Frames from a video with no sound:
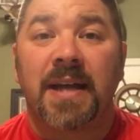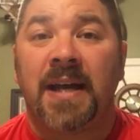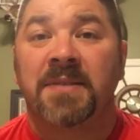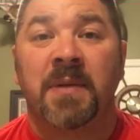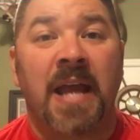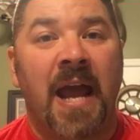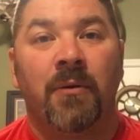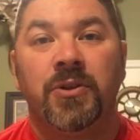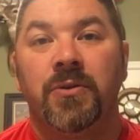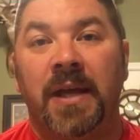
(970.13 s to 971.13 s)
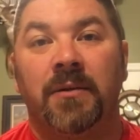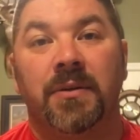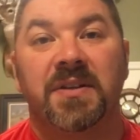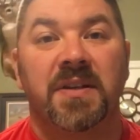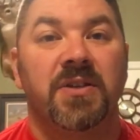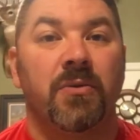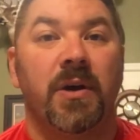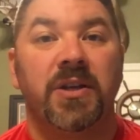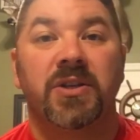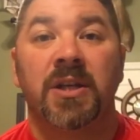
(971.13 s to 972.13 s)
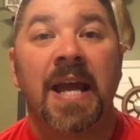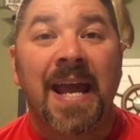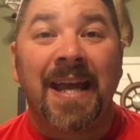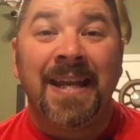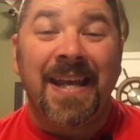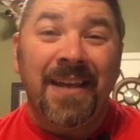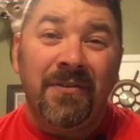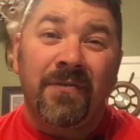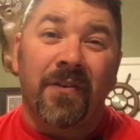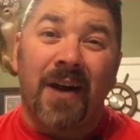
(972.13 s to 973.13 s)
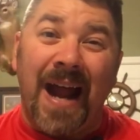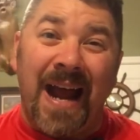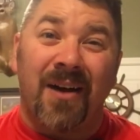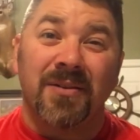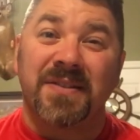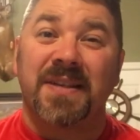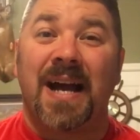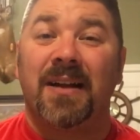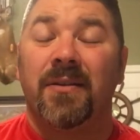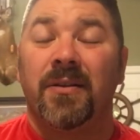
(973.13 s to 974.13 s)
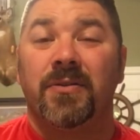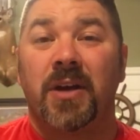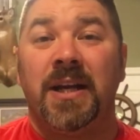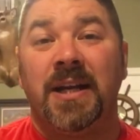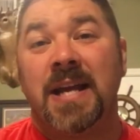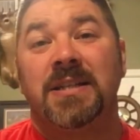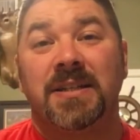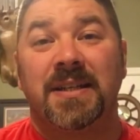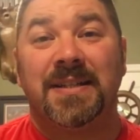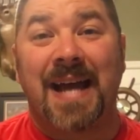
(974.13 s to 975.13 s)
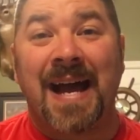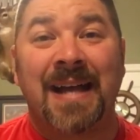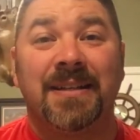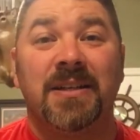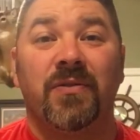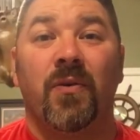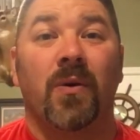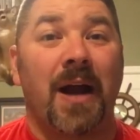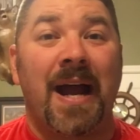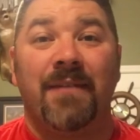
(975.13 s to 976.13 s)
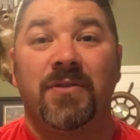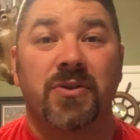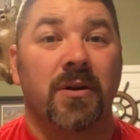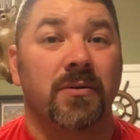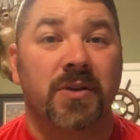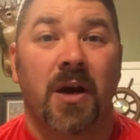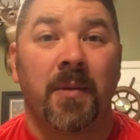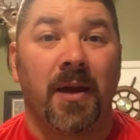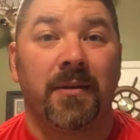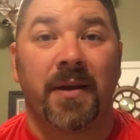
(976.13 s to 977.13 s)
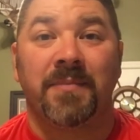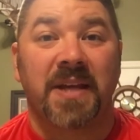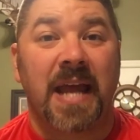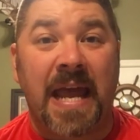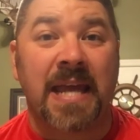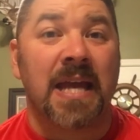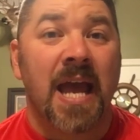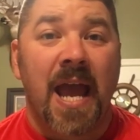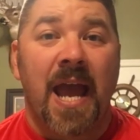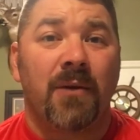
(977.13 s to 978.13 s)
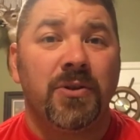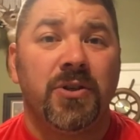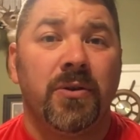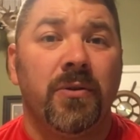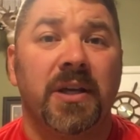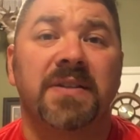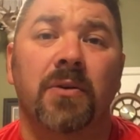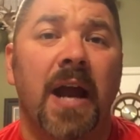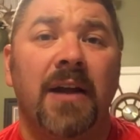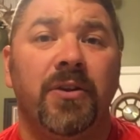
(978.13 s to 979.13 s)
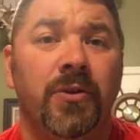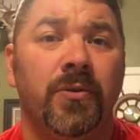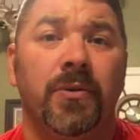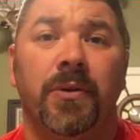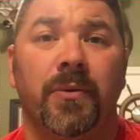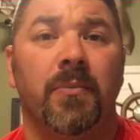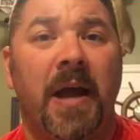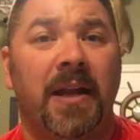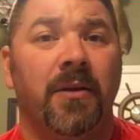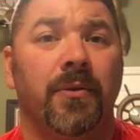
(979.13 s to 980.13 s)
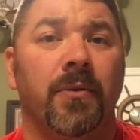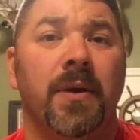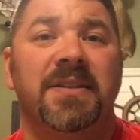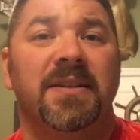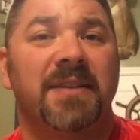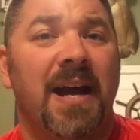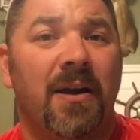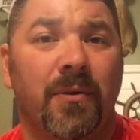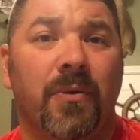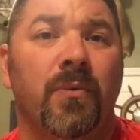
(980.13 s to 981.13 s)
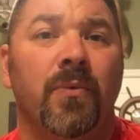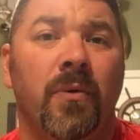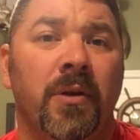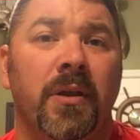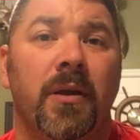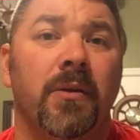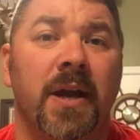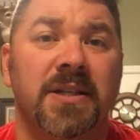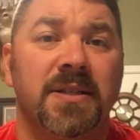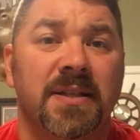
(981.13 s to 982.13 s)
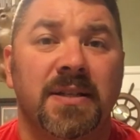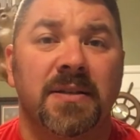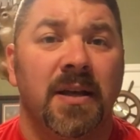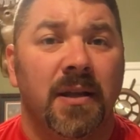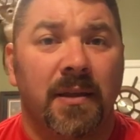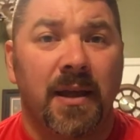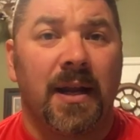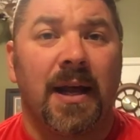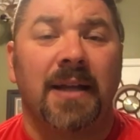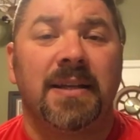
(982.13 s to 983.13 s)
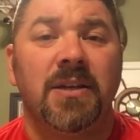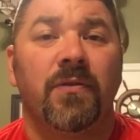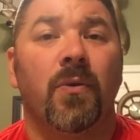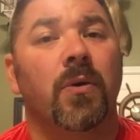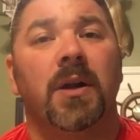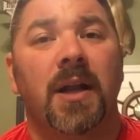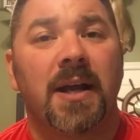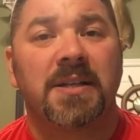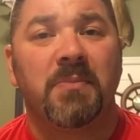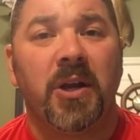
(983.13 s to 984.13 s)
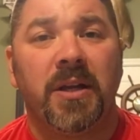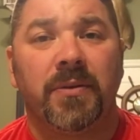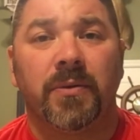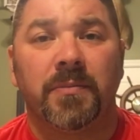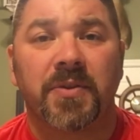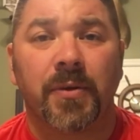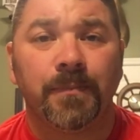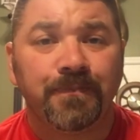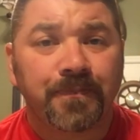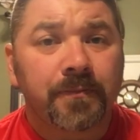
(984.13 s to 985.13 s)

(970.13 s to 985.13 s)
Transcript: to ask me, how would you handle this situation? And even for outside of the training agencies I teach for, I have instructors call me all the time and say, hey, how would you do this? Or how do you do it through Patty or through SSI or through one of the other agencies that I teach for? And I explain it to them. So